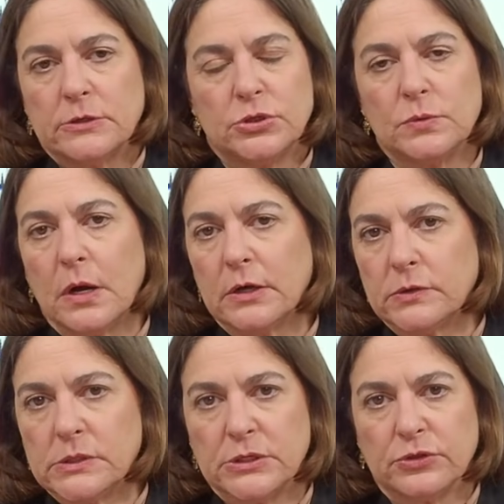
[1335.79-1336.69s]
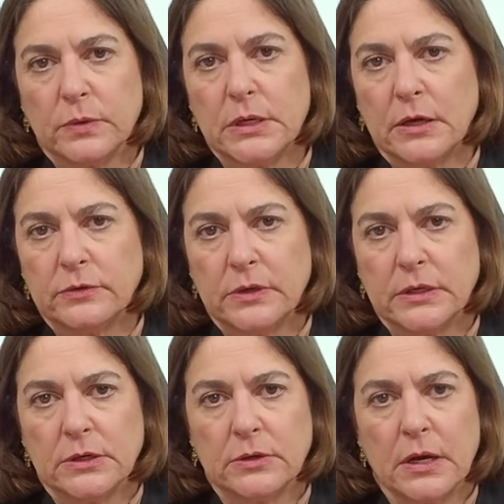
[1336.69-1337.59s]
200 to
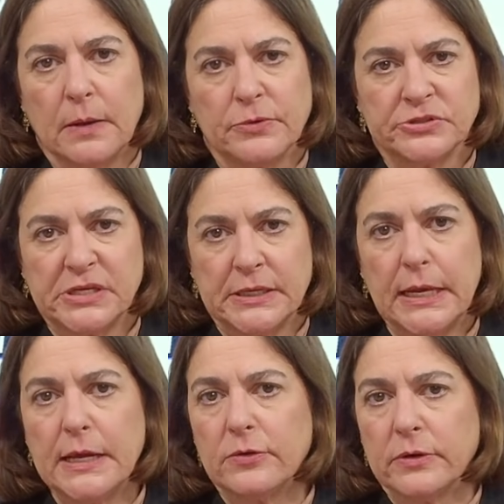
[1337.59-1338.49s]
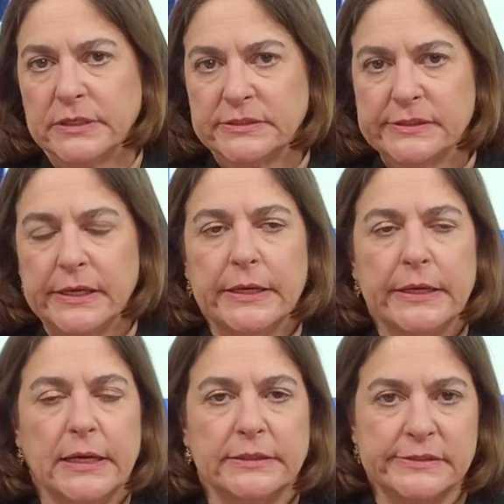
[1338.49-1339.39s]
300% increase
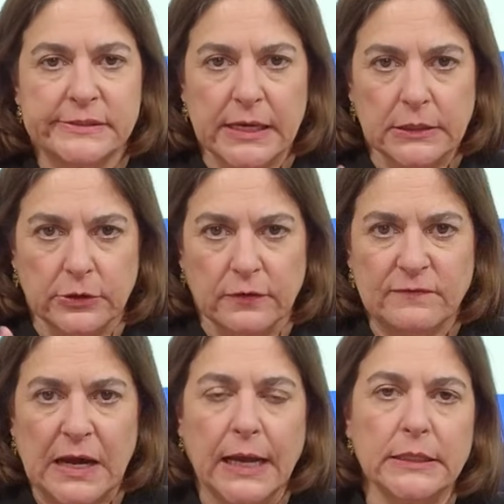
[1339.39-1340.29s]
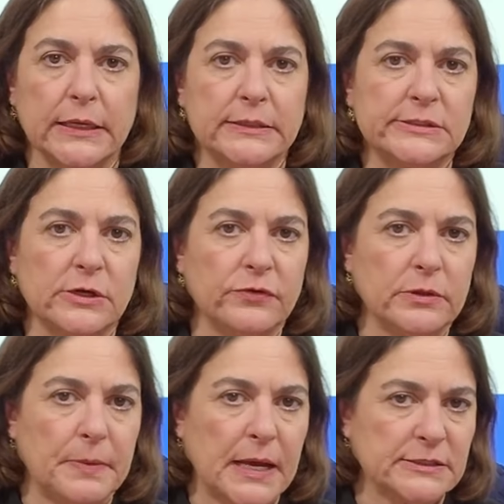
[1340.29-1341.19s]
in settler violence over
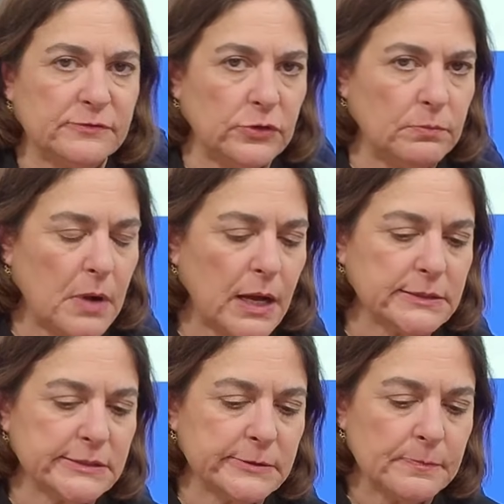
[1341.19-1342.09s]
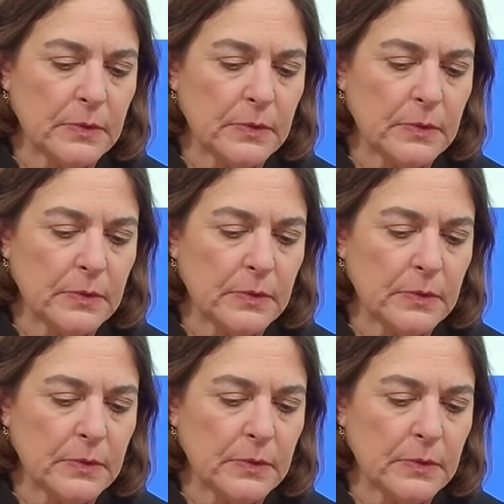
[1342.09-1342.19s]
the past few months,